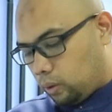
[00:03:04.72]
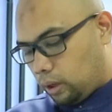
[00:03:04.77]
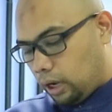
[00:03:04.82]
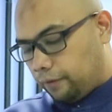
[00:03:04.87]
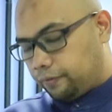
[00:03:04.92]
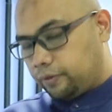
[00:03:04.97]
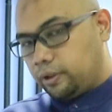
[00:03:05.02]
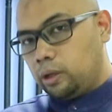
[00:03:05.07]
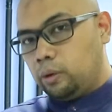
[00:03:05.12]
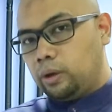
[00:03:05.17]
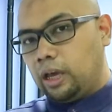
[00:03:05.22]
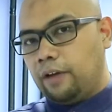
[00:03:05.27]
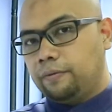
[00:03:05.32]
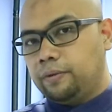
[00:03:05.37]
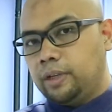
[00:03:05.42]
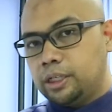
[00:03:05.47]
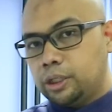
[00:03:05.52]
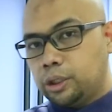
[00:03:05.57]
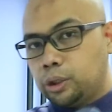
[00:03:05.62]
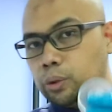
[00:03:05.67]
after you have
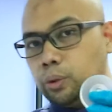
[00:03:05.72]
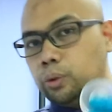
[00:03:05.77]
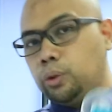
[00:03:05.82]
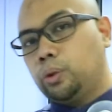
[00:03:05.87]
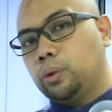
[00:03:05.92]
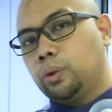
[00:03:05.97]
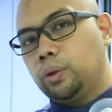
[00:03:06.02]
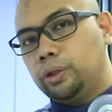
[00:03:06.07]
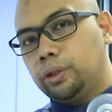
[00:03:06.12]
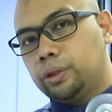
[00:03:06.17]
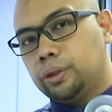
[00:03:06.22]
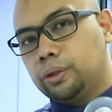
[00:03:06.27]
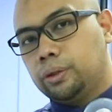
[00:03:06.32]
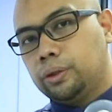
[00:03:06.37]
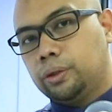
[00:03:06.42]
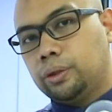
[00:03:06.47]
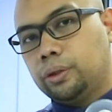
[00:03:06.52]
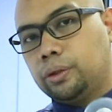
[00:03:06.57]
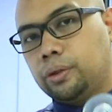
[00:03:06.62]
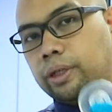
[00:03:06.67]
these two tools,
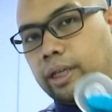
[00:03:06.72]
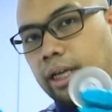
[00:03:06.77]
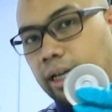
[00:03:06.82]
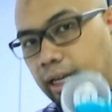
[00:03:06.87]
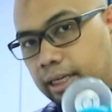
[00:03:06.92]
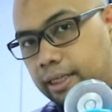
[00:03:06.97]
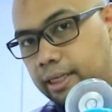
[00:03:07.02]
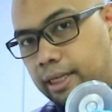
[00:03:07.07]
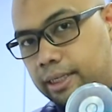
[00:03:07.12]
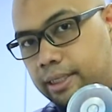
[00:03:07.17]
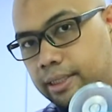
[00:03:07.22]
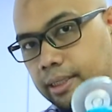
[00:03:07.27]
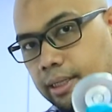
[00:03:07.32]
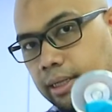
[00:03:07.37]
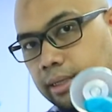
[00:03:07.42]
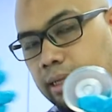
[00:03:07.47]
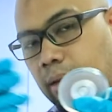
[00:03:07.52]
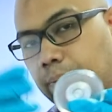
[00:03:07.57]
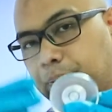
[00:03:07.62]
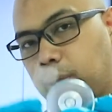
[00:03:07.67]
okay, like this,
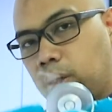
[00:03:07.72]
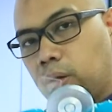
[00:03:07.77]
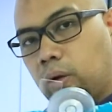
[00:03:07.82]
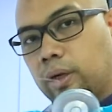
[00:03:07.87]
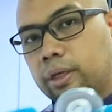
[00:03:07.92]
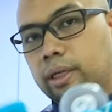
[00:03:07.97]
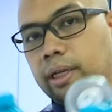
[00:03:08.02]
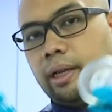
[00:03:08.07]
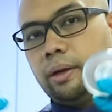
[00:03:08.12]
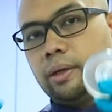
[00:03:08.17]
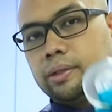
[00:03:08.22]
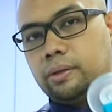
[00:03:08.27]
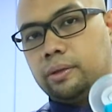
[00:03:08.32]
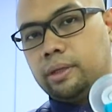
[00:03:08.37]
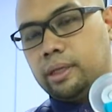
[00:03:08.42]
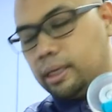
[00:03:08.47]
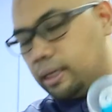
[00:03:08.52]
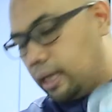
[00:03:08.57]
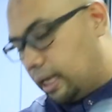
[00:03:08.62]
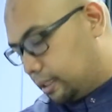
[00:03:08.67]
the sample holder and also
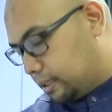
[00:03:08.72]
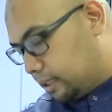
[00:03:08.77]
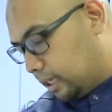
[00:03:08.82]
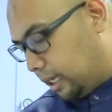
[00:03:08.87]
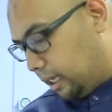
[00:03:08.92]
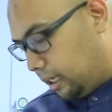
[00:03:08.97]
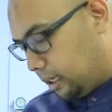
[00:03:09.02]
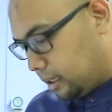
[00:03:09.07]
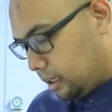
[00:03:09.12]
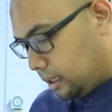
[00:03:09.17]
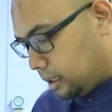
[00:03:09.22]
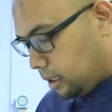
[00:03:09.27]
the glass slide,